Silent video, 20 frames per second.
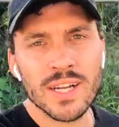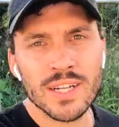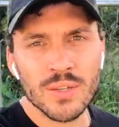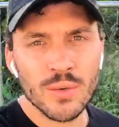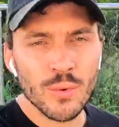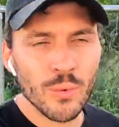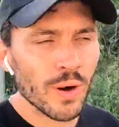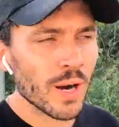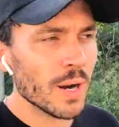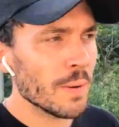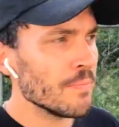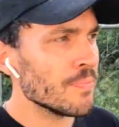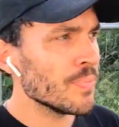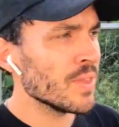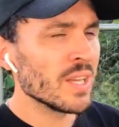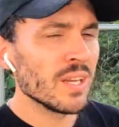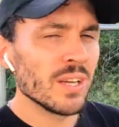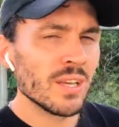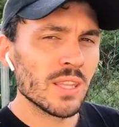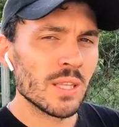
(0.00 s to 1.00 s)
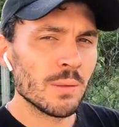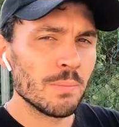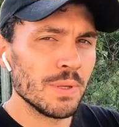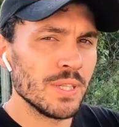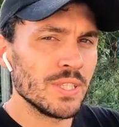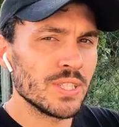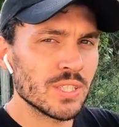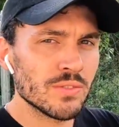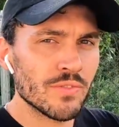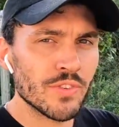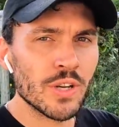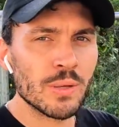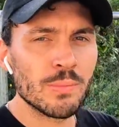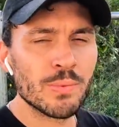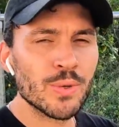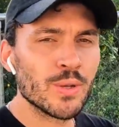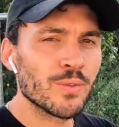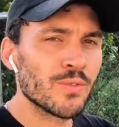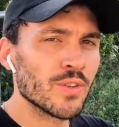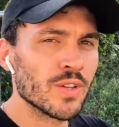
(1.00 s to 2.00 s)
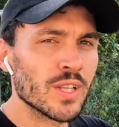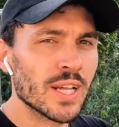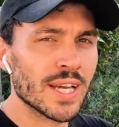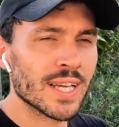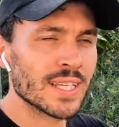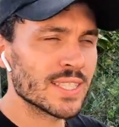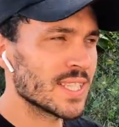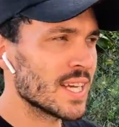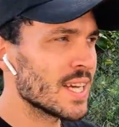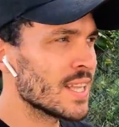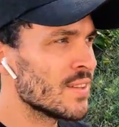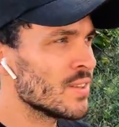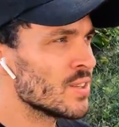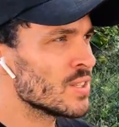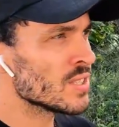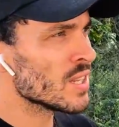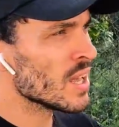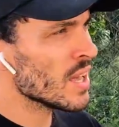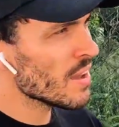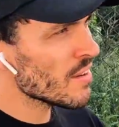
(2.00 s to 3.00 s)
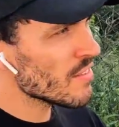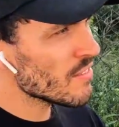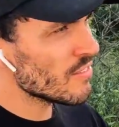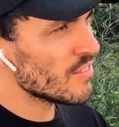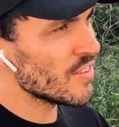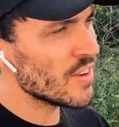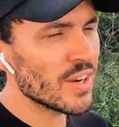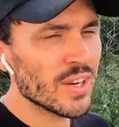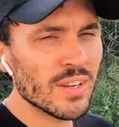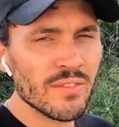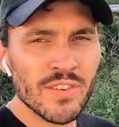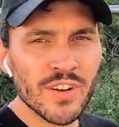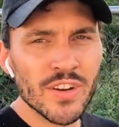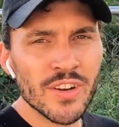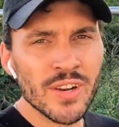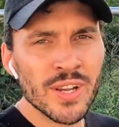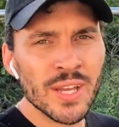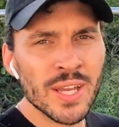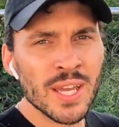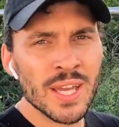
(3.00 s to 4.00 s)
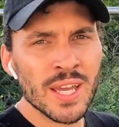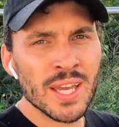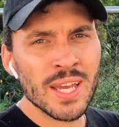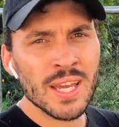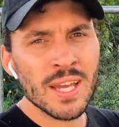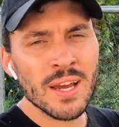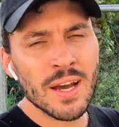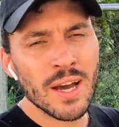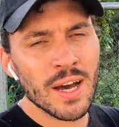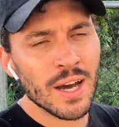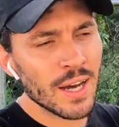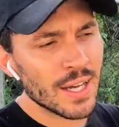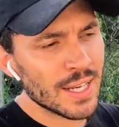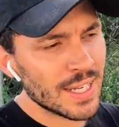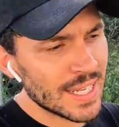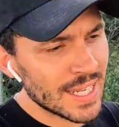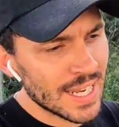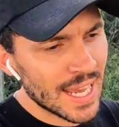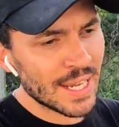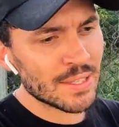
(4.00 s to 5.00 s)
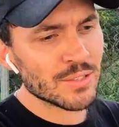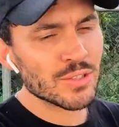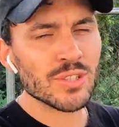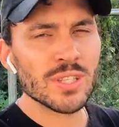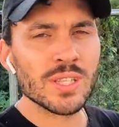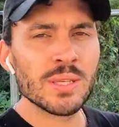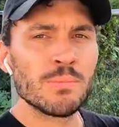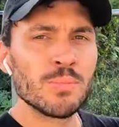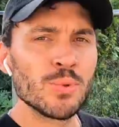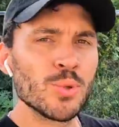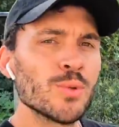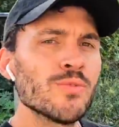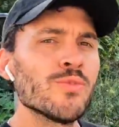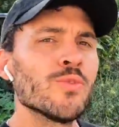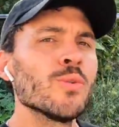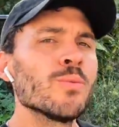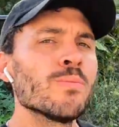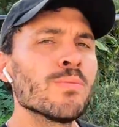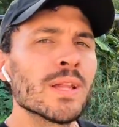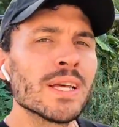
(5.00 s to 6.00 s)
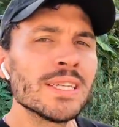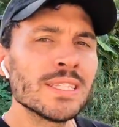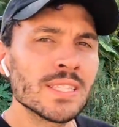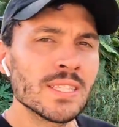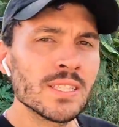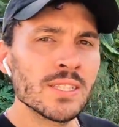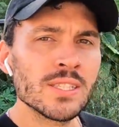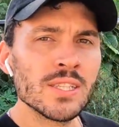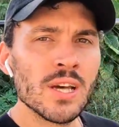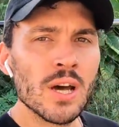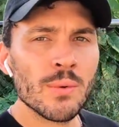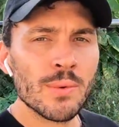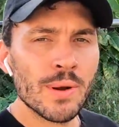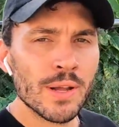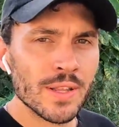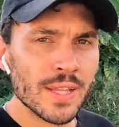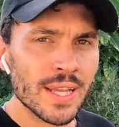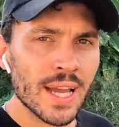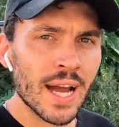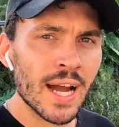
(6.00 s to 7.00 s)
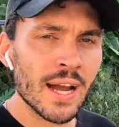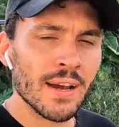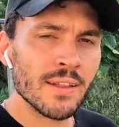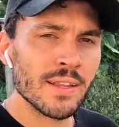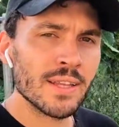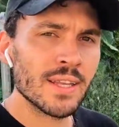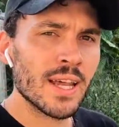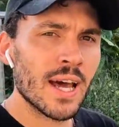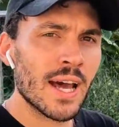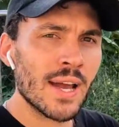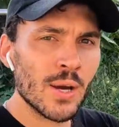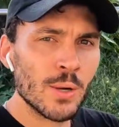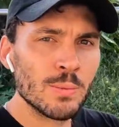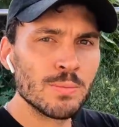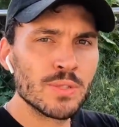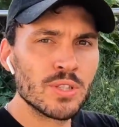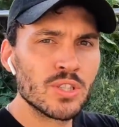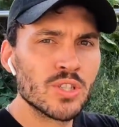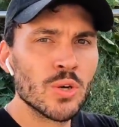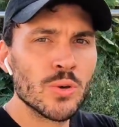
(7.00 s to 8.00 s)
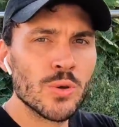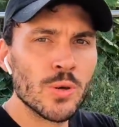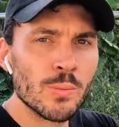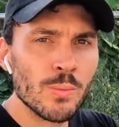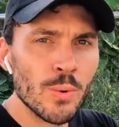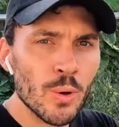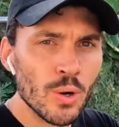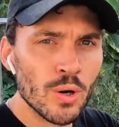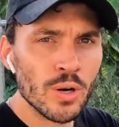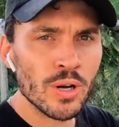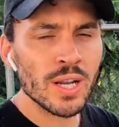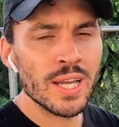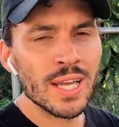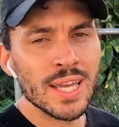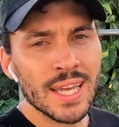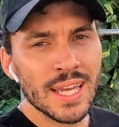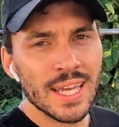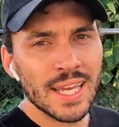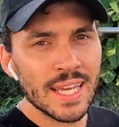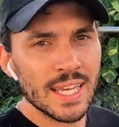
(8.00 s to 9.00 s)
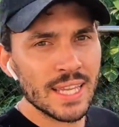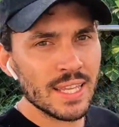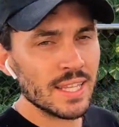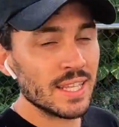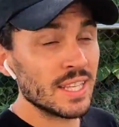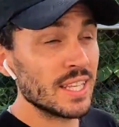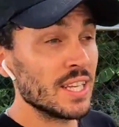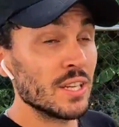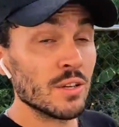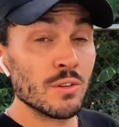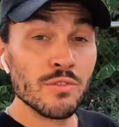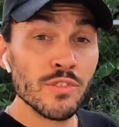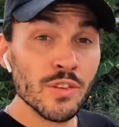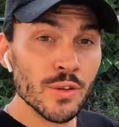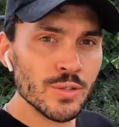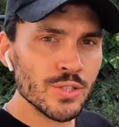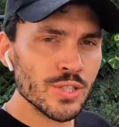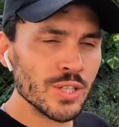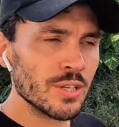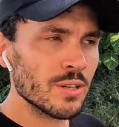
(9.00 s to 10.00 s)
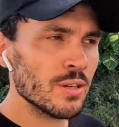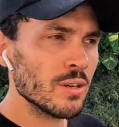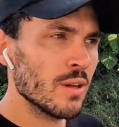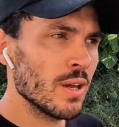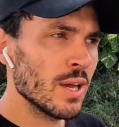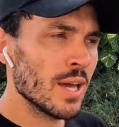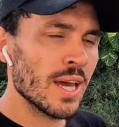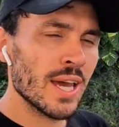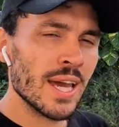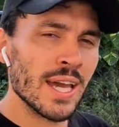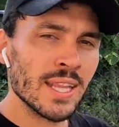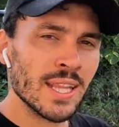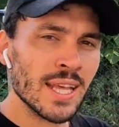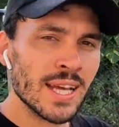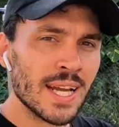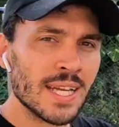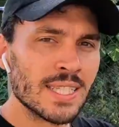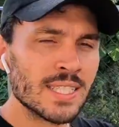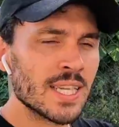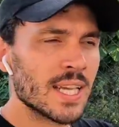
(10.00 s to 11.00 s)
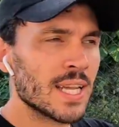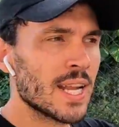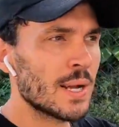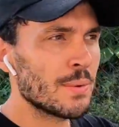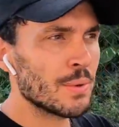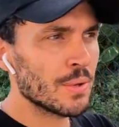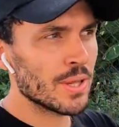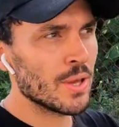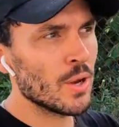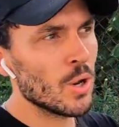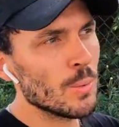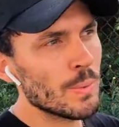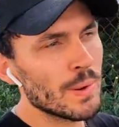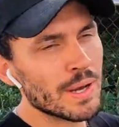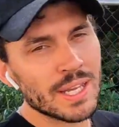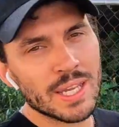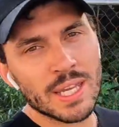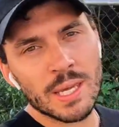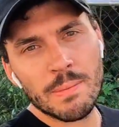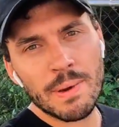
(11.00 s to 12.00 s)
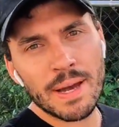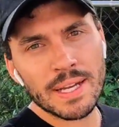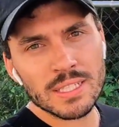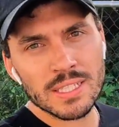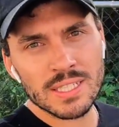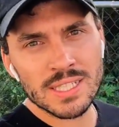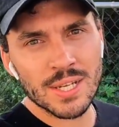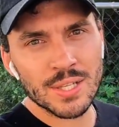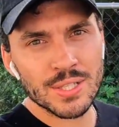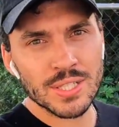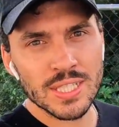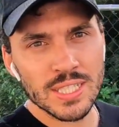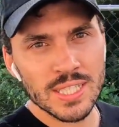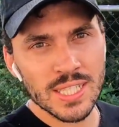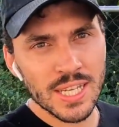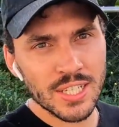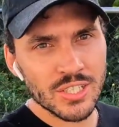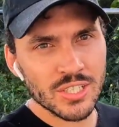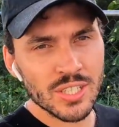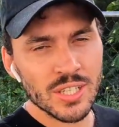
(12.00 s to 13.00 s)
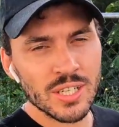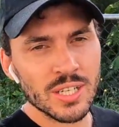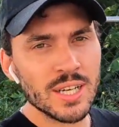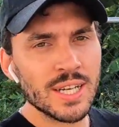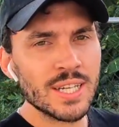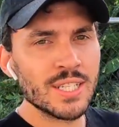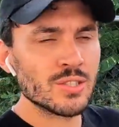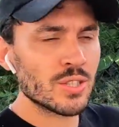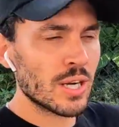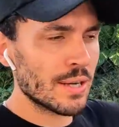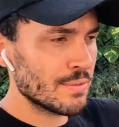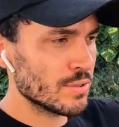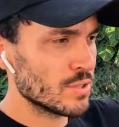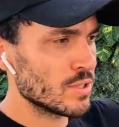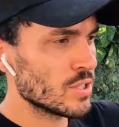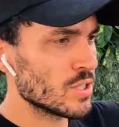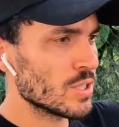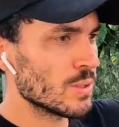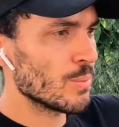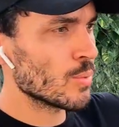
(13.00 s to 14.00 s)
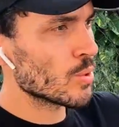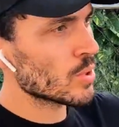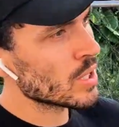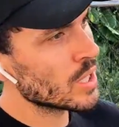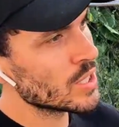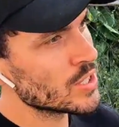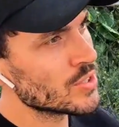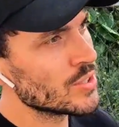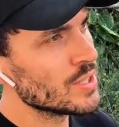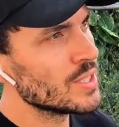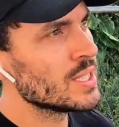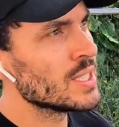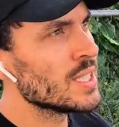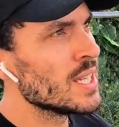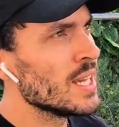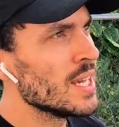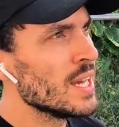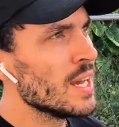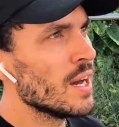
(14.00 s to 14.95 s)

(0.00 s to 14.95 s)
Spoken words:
on Guam. The beach is very beautiful. Like I said, there's very, very naturally beautiful places around the island. I hope to show you more in the near future. And like I said, I really hope I can get back to Southeast Asia and travel to some more countries